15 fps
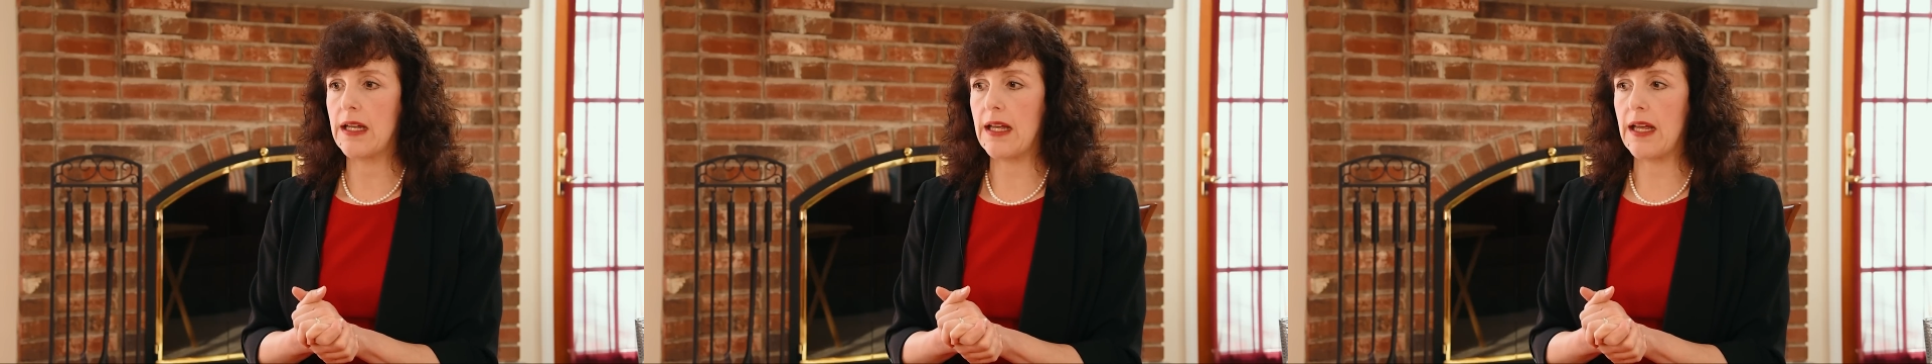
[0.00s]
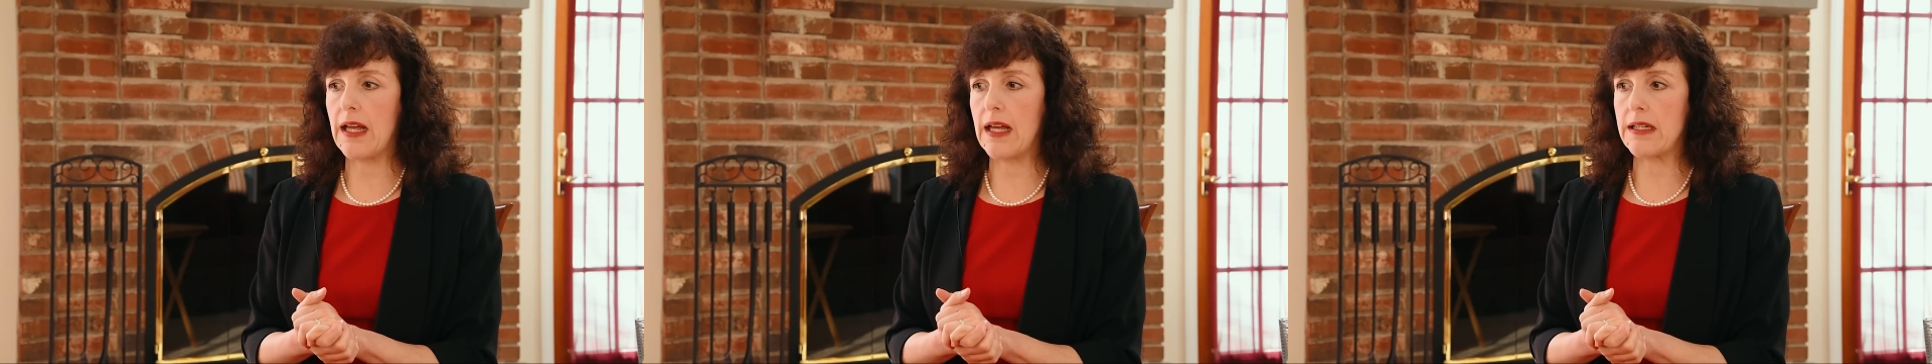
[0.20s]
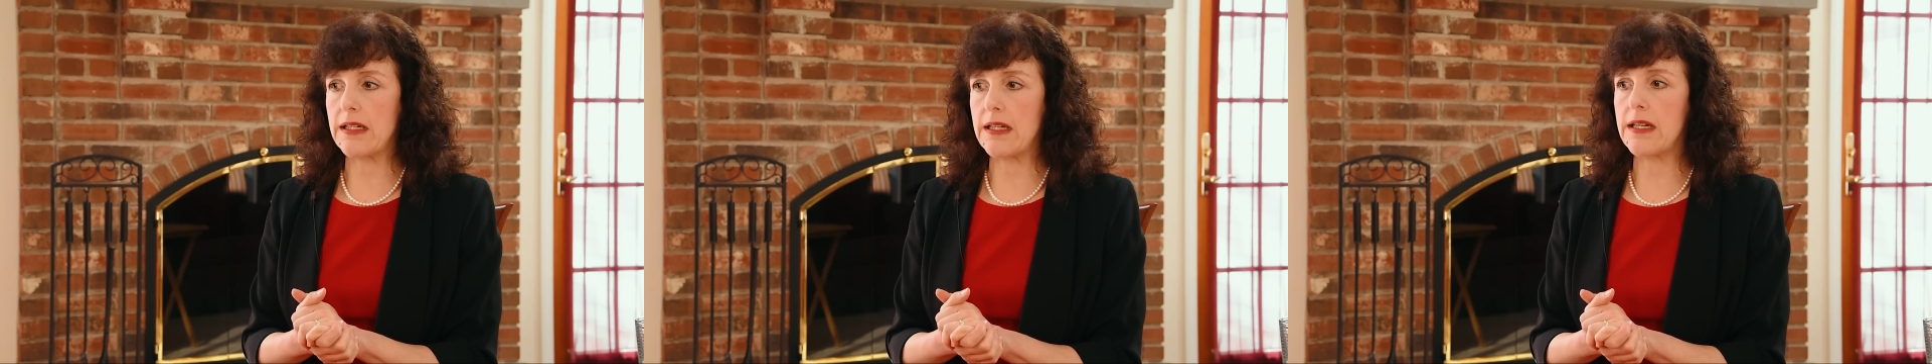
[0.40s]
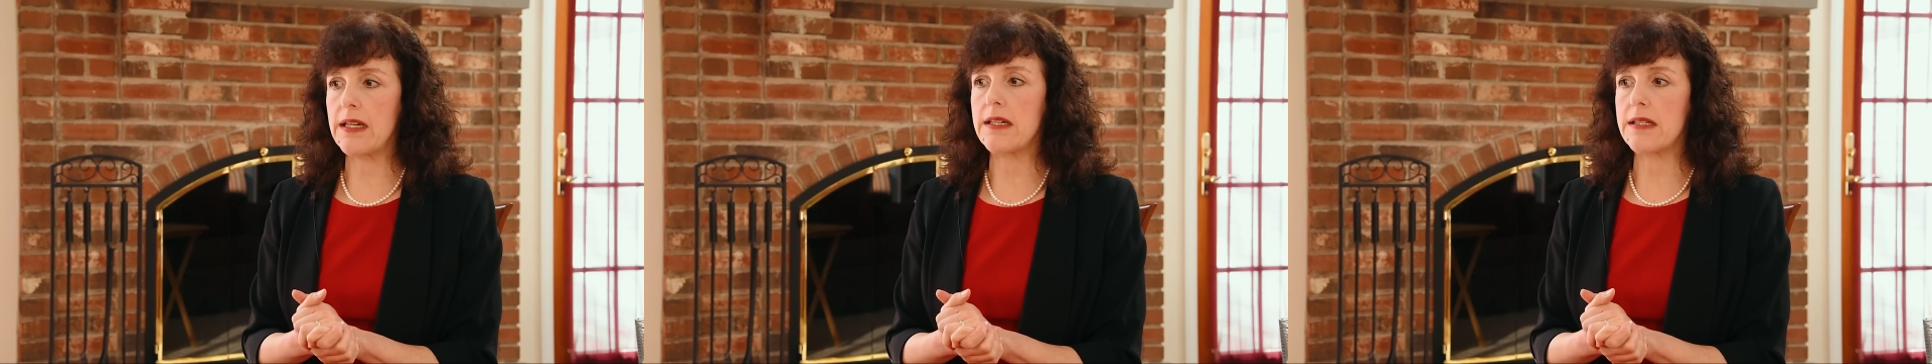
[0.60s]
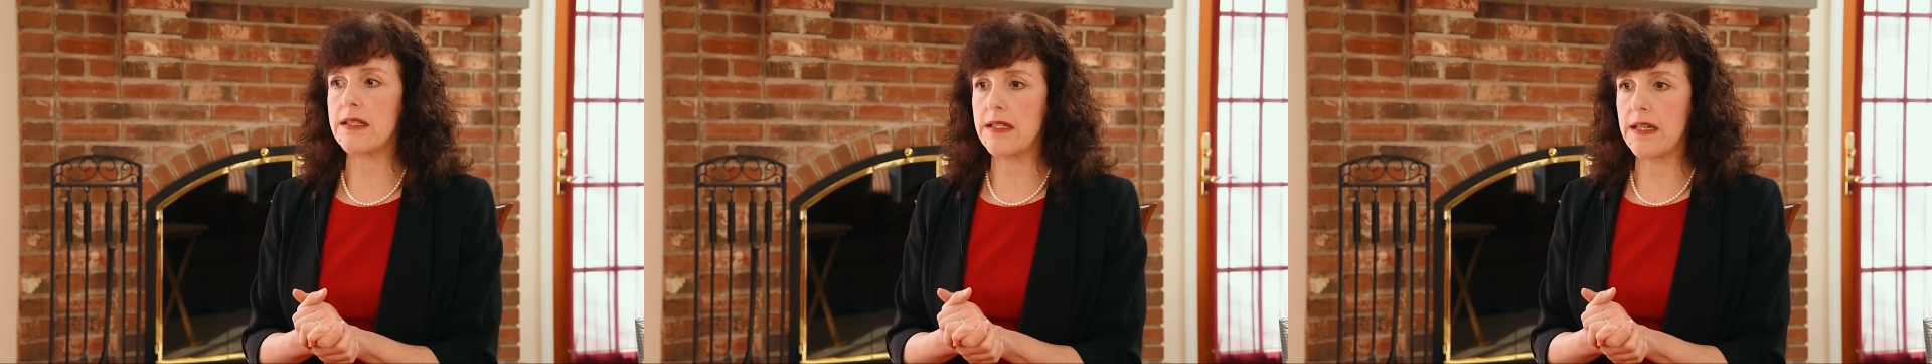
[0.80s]
and it
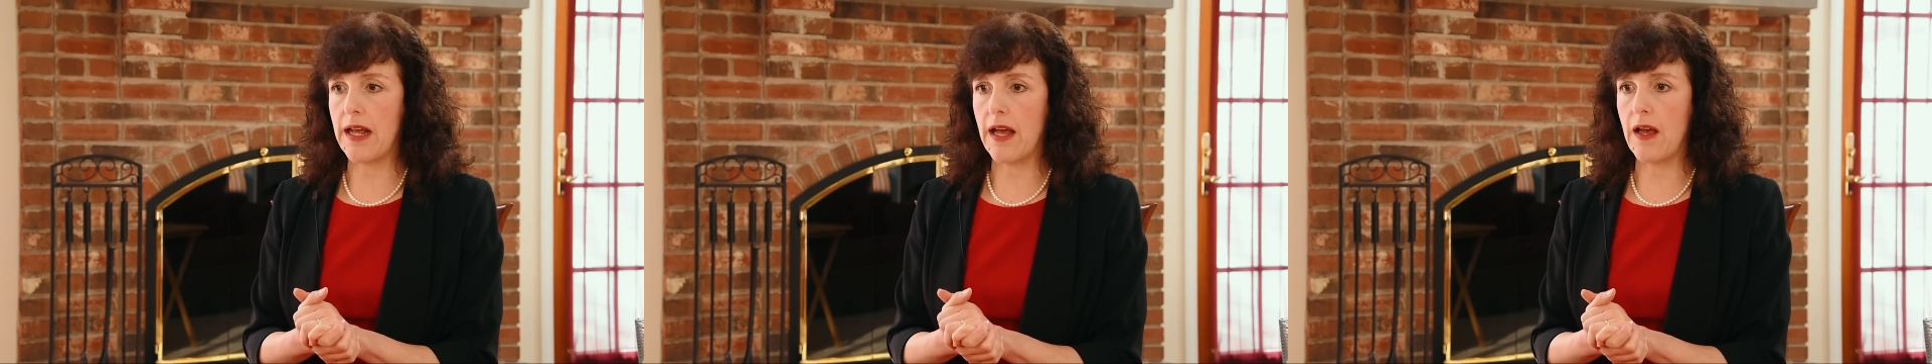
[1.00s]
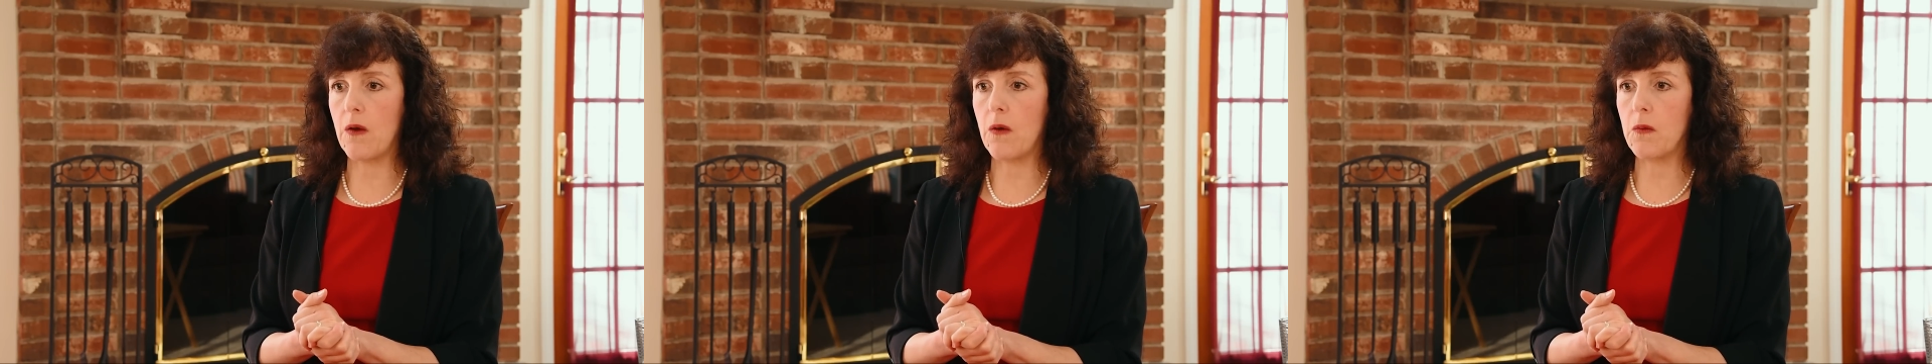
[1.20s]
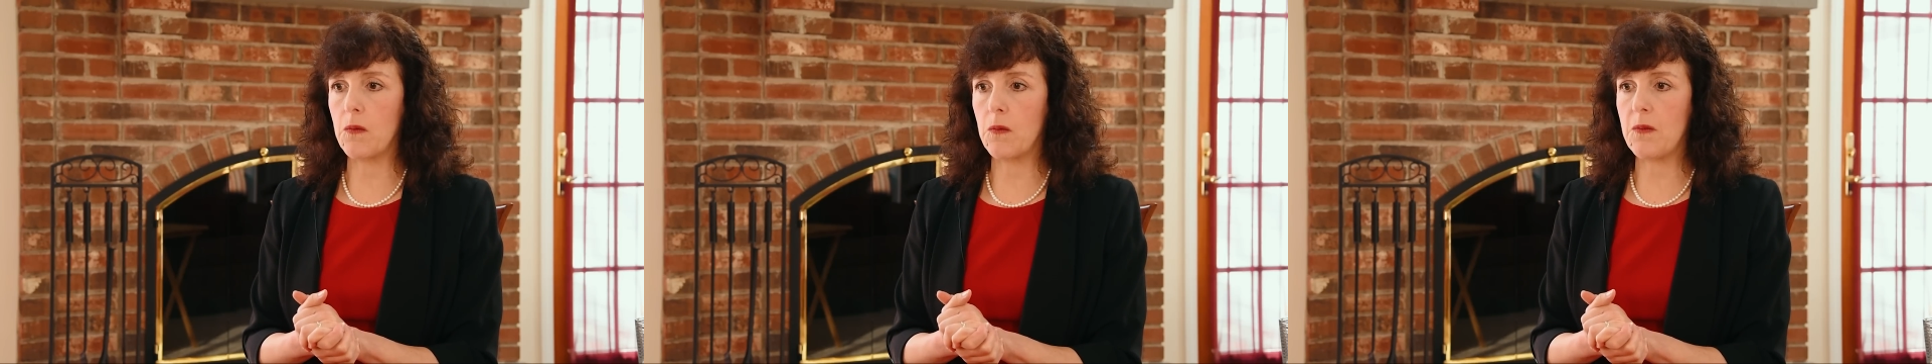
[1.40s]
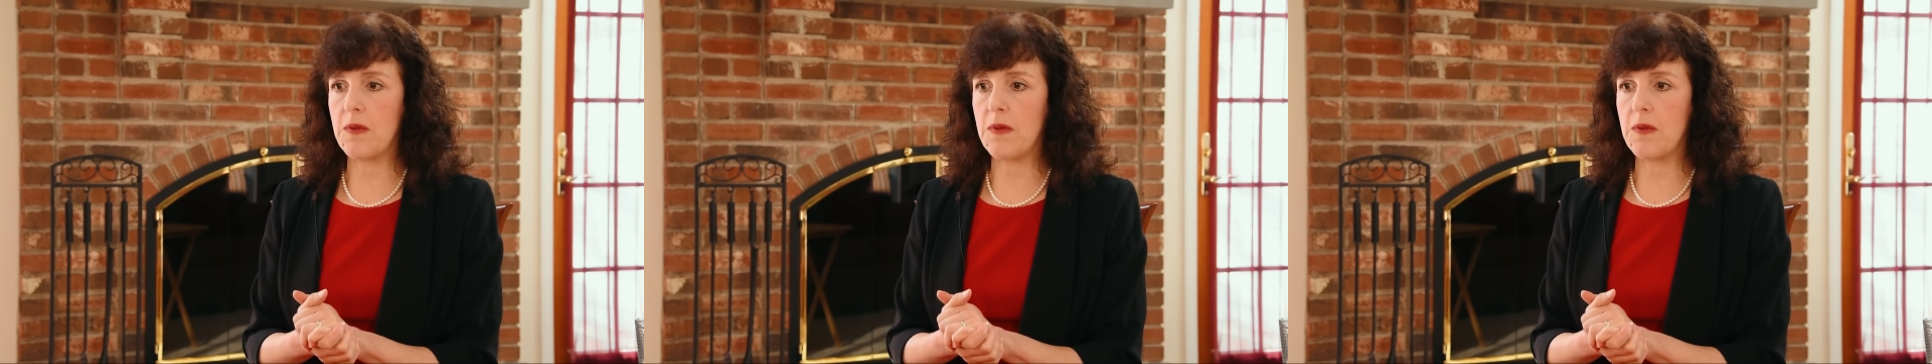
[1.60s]
has now